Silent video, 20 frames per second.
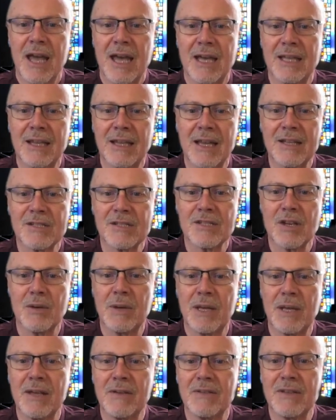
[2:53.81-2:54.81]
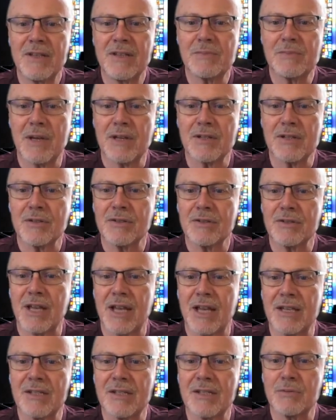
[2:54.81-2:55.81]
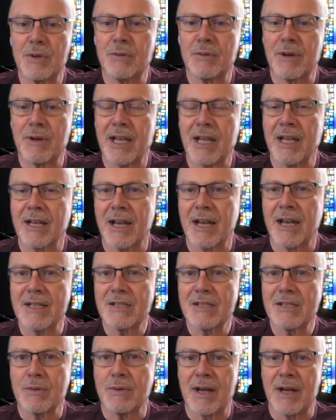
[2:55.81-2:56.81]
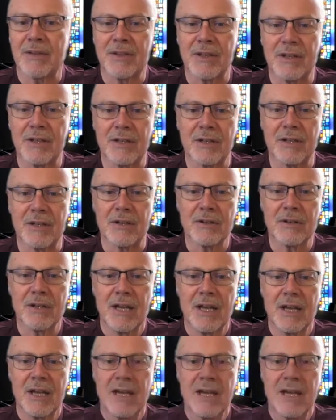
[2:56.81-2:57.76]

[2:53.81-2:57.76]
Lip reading: And like so many of these special days we recognize throughout the year,